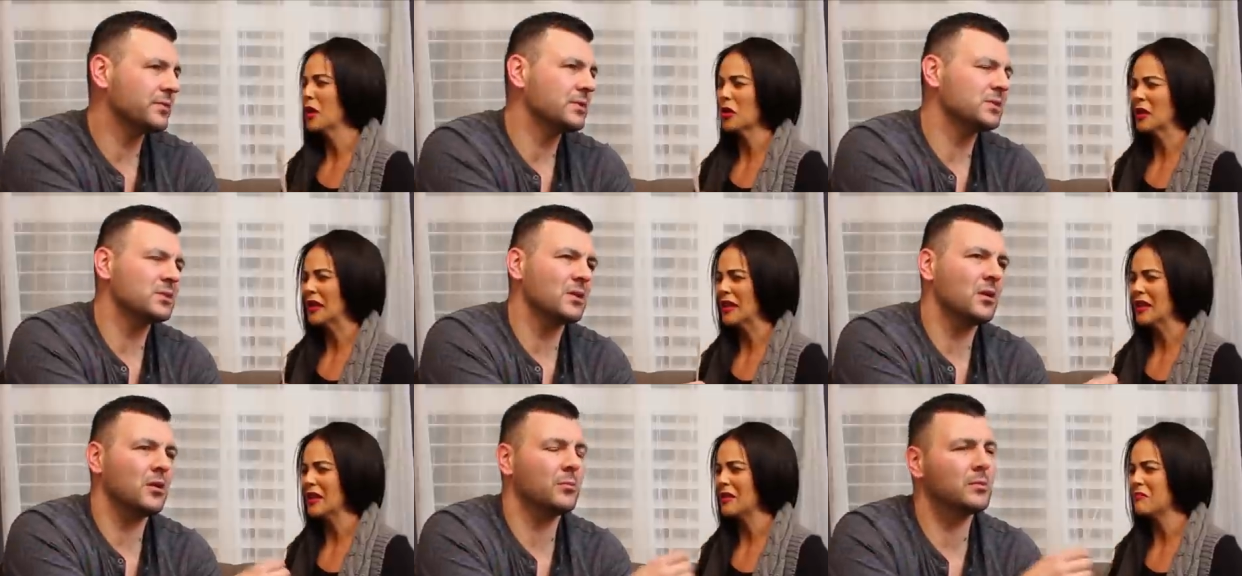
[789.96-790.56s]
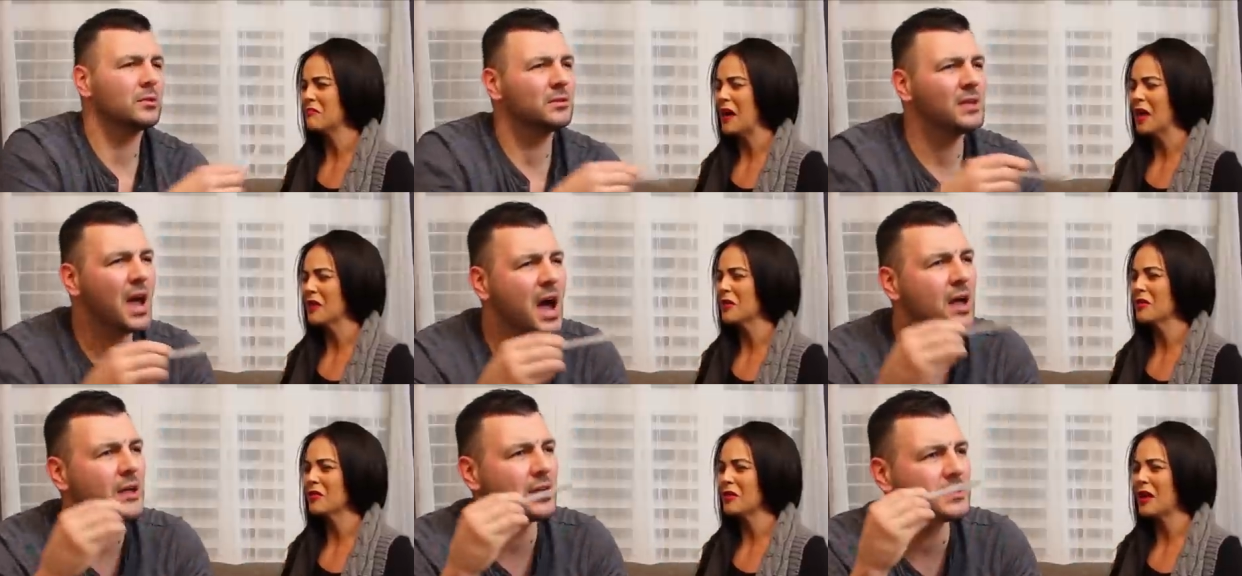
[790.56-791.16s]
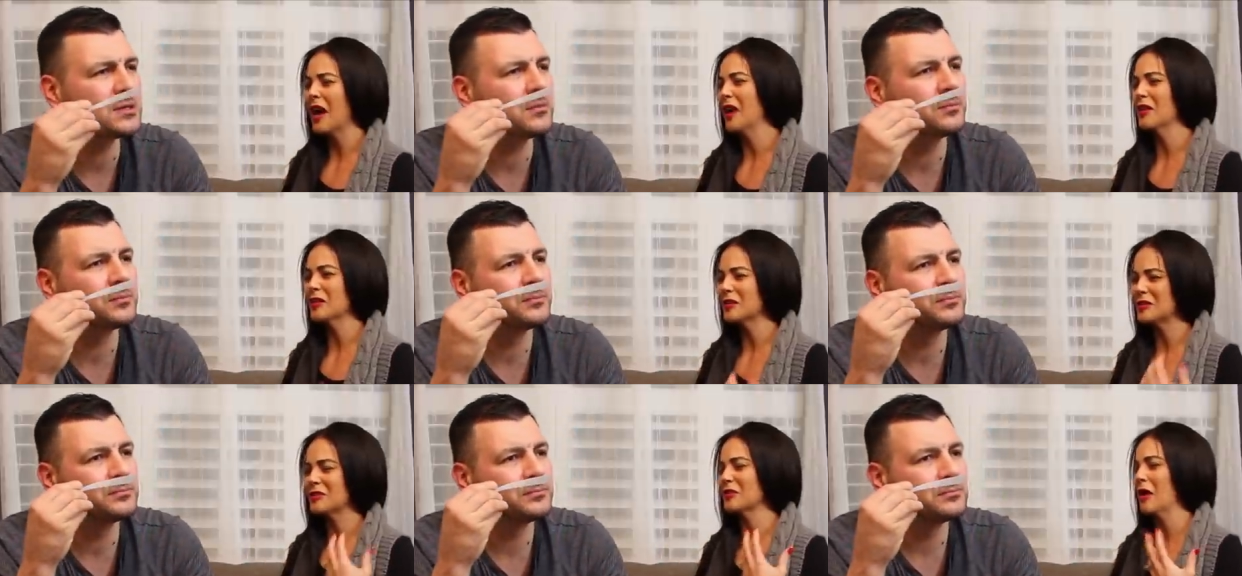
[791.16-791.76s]
Speaker 1: Milky. almond. Yeah, I don't know how
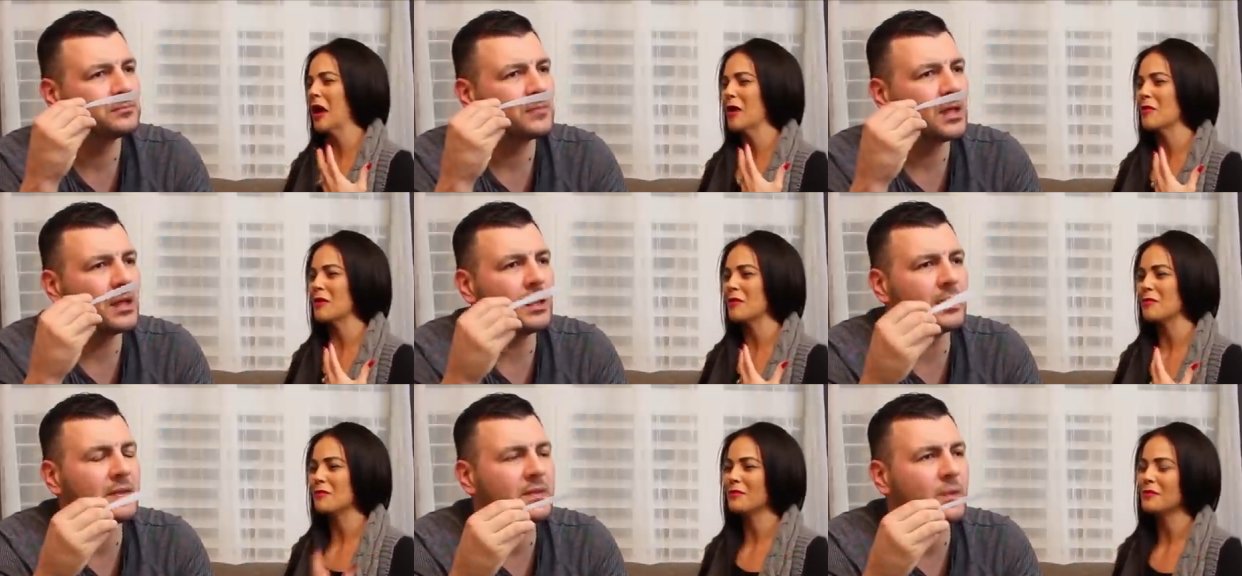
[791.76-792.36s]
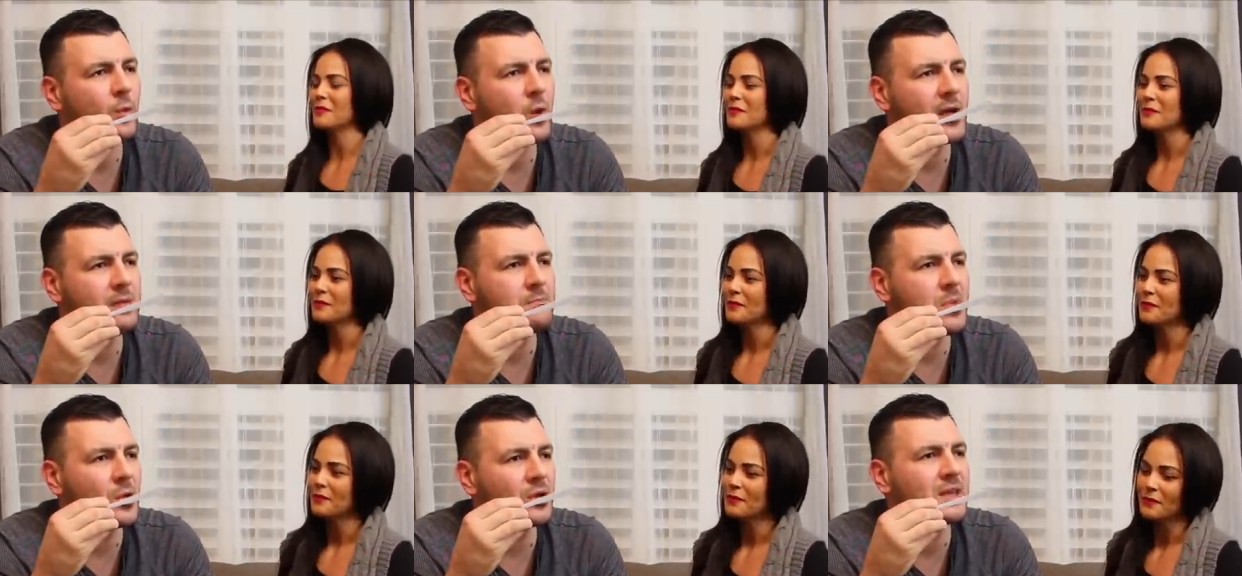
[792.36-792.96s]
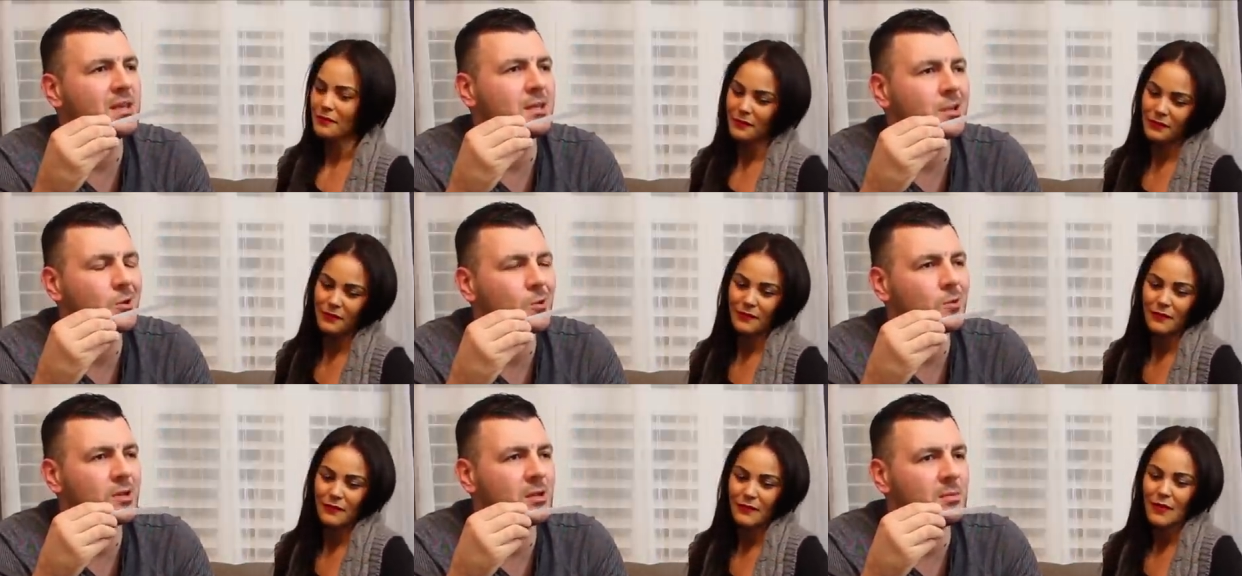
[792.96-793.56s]
Speaker 2: to describe it. It is
Speaker 1: quite milky and
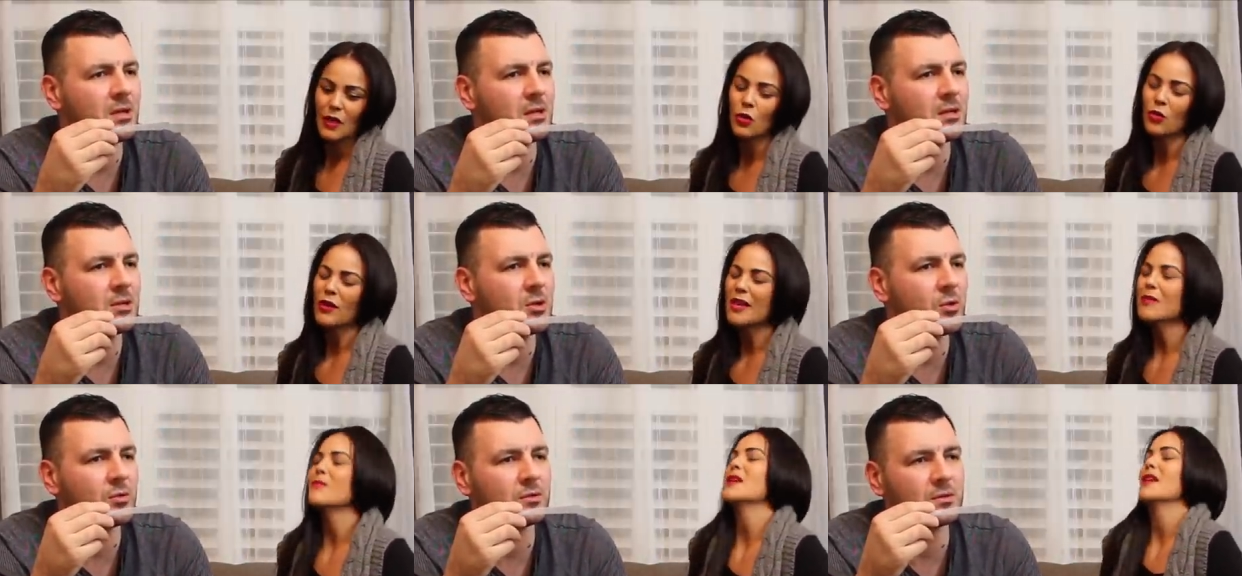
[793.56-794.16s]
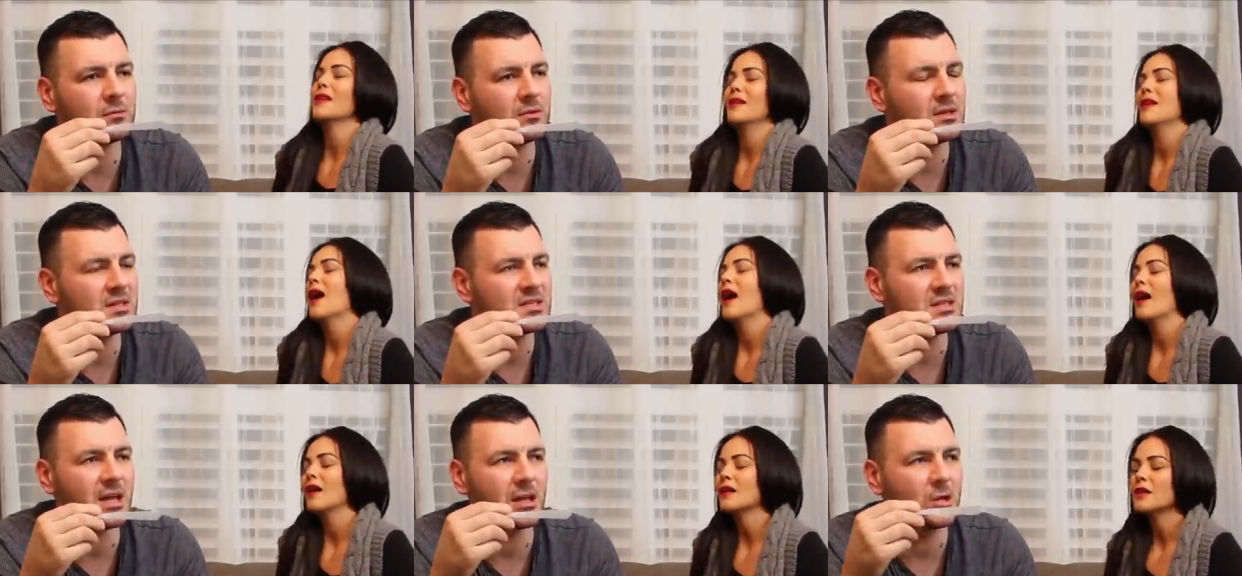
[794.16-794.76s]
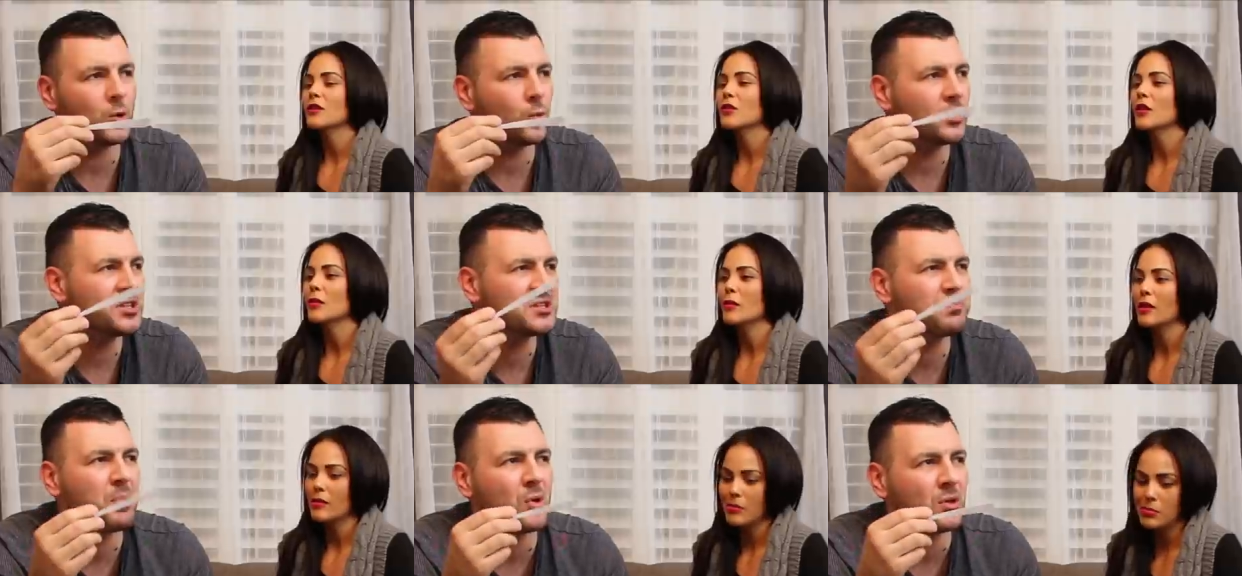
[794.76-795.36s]
creamy. creamy you know, the yeah,
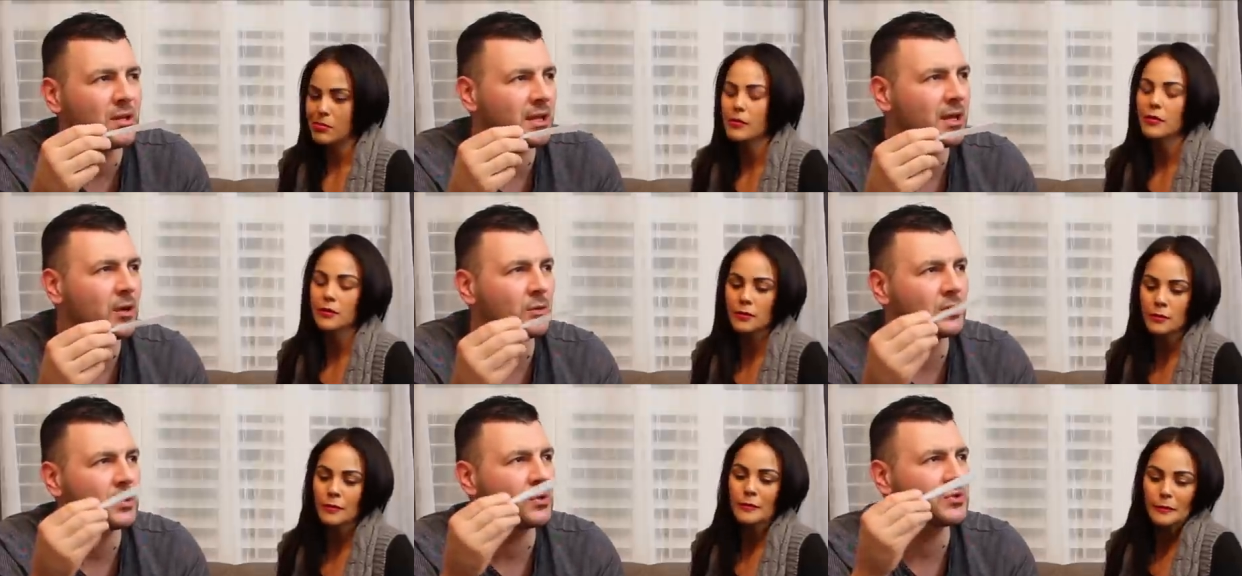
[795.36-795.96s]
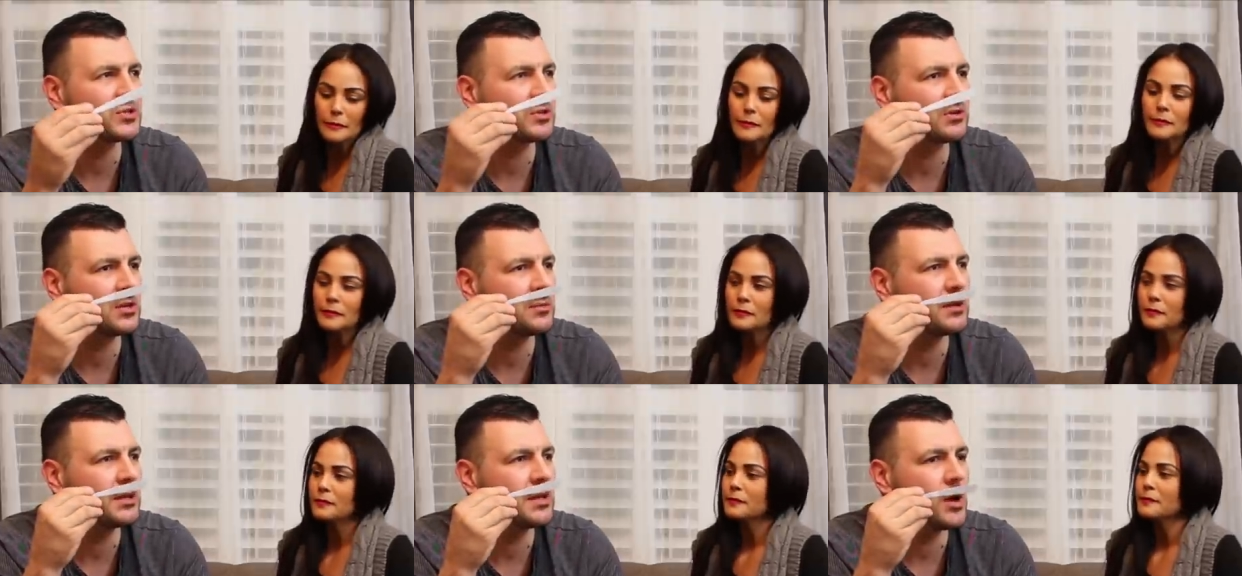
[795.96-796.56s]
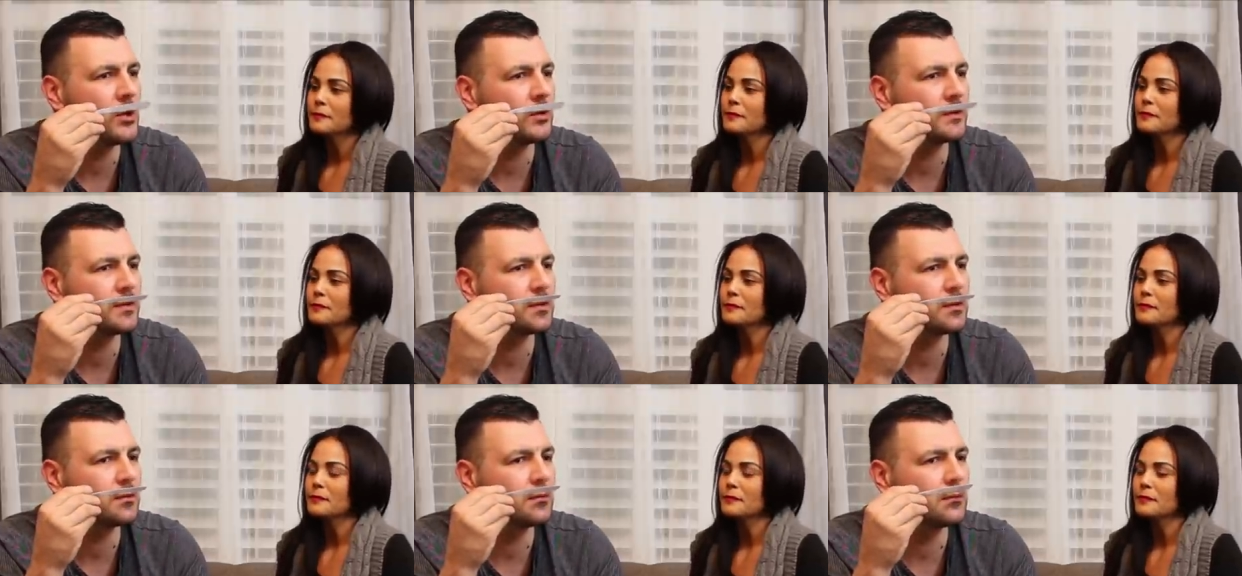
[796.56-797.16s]
sandalwood's creamy. pulling out those creamy
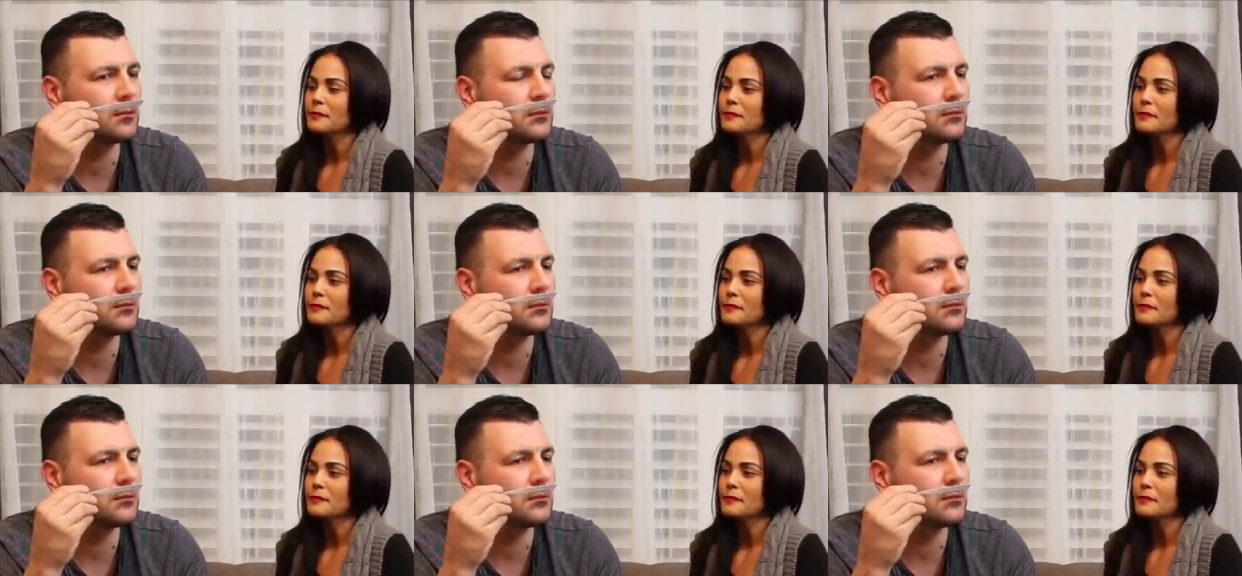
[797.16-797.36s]
notes